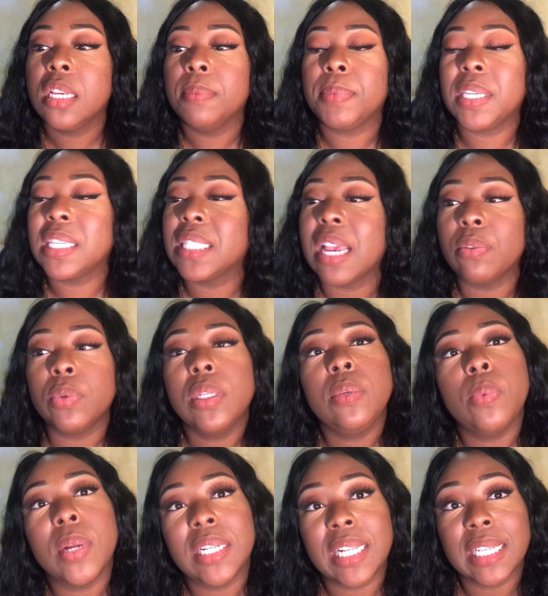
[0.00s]
because I really
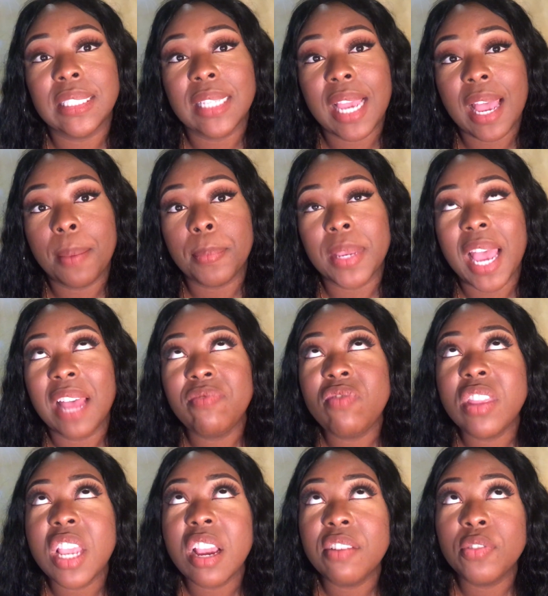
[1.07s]
want that to happen. I've
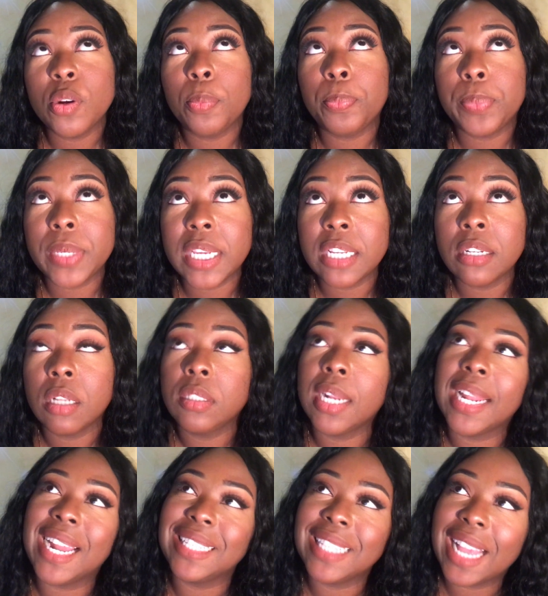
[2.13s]
never been, no,
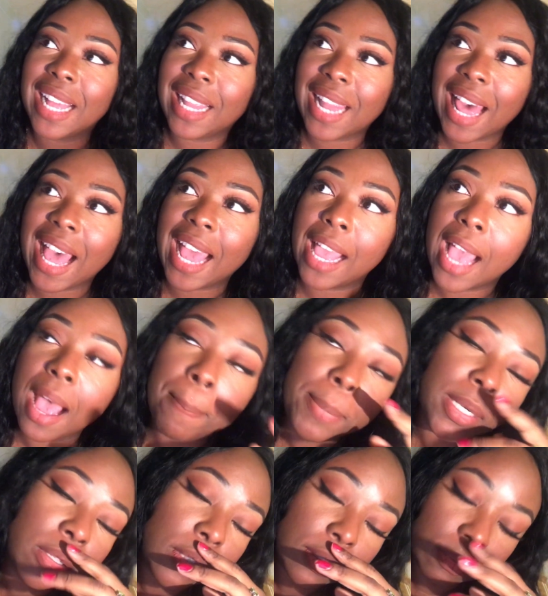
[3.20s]
that's not a lie. I've
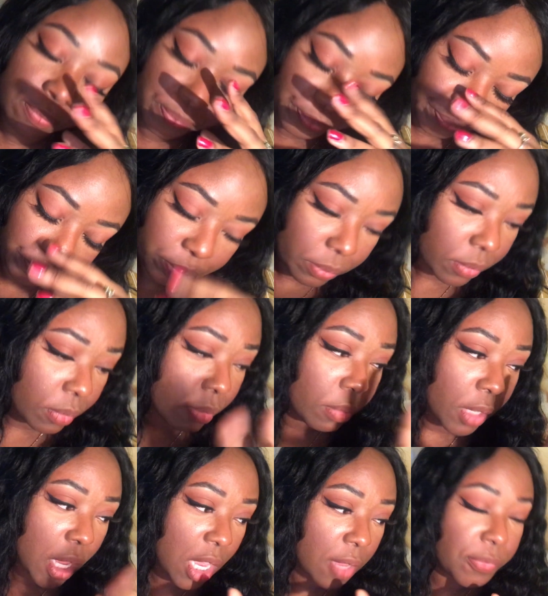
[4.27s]
been on,
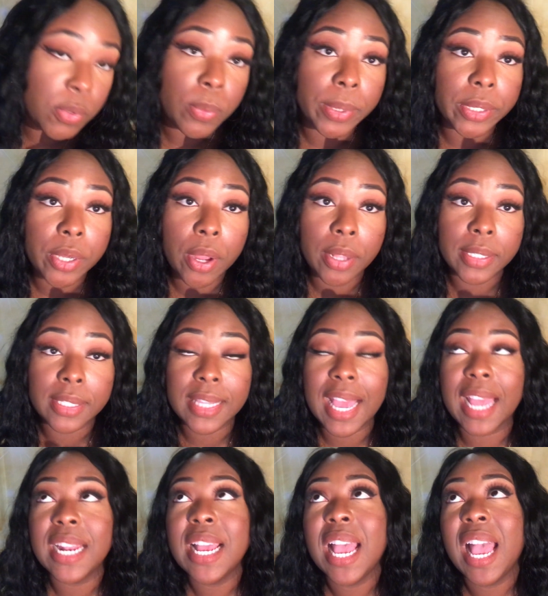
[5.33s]
if you want to call it
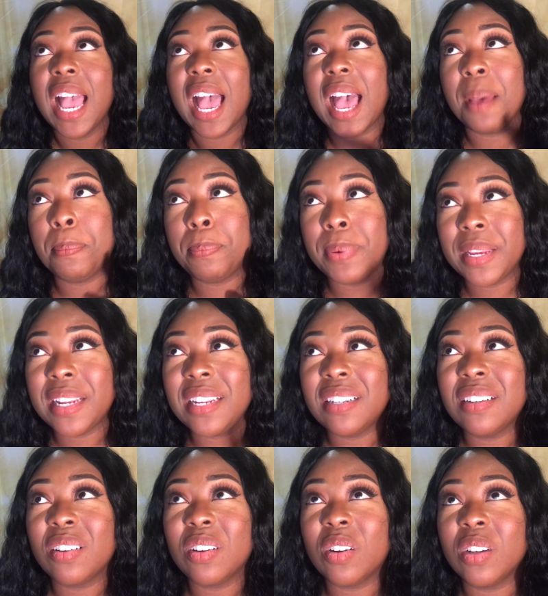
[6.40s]
that. I've been
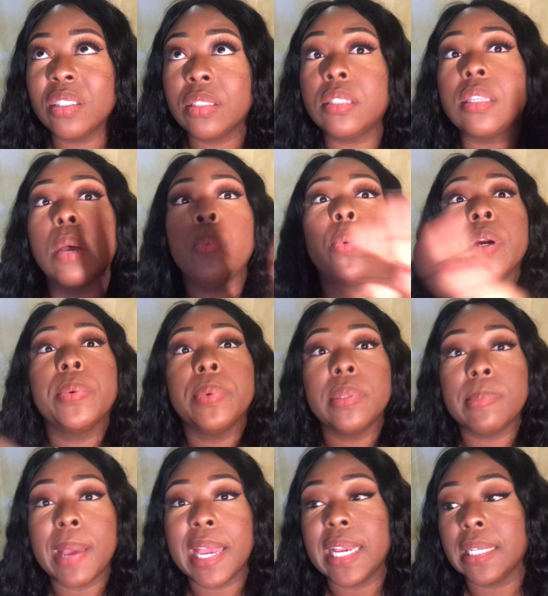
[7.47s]
somewhere
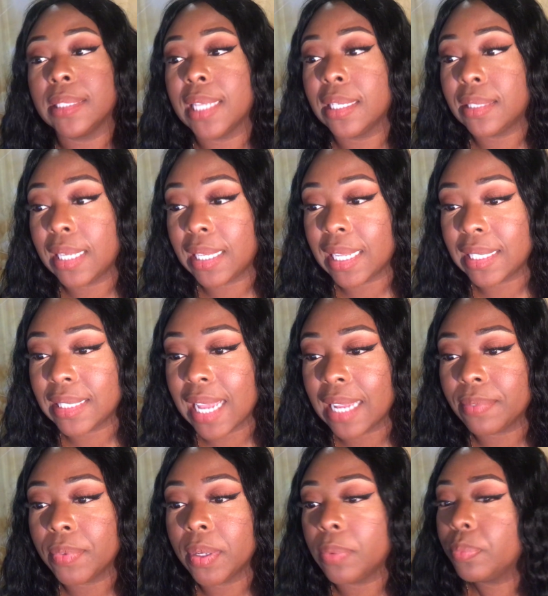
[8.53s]
with my ex. I'll say it like that.
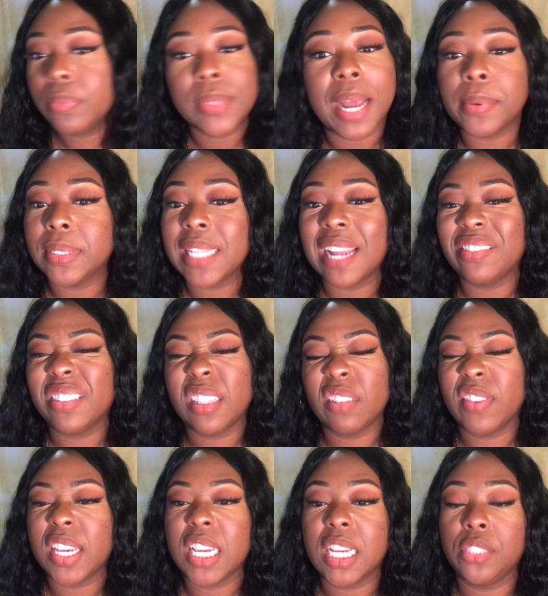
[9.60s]
That was not really a
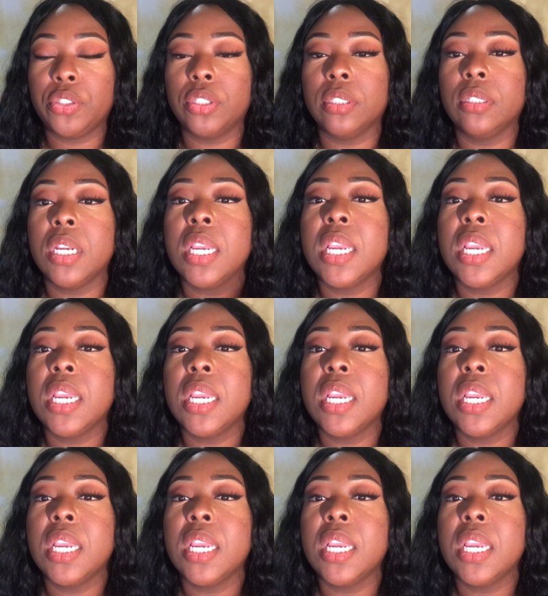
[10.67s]
vacation.